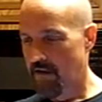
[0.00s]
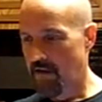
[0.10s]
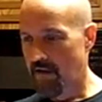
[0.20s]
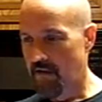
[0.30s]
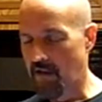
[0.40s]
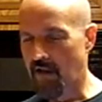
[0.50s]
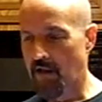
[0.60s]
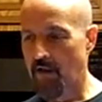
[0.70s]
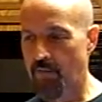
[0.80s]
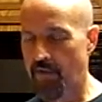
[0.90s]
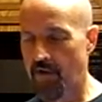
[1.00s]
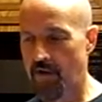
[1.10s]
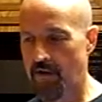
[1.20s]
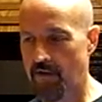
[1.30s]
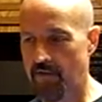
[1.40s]
a cup
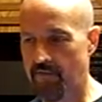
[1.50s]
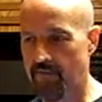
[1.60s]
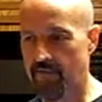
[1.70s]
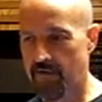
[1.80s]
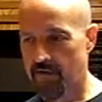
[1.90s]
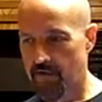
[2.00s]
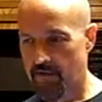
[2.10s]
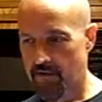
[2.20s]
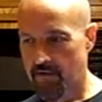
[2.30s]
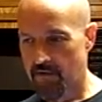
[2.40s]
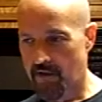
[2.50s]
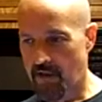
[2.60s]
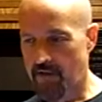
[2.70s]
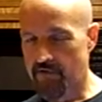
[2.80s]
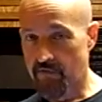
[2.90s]
of
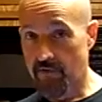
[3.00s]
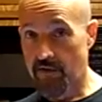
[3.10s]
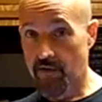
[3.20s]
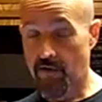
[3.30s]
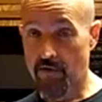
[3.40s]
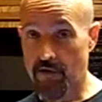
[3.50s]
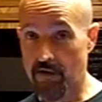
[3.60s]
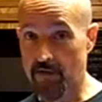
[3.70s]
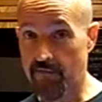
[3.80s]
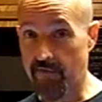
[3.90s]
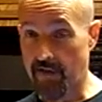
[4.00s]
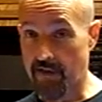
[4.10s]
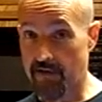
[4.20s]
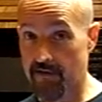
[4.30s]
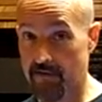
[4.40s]
unsweetened coconut
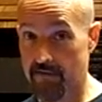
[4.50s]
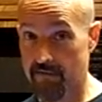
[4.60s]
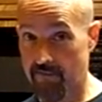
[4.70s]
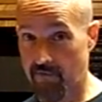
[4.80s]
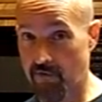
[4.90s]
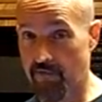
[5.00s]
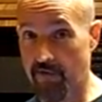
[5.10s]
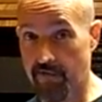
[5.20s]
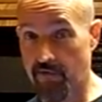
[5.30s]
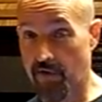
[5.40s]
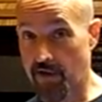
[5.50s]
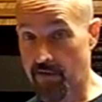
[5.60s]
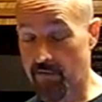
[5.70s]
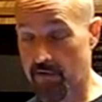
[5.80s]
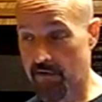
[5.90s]
flakes, 45
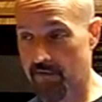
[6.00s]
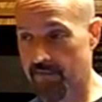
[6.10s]
grams,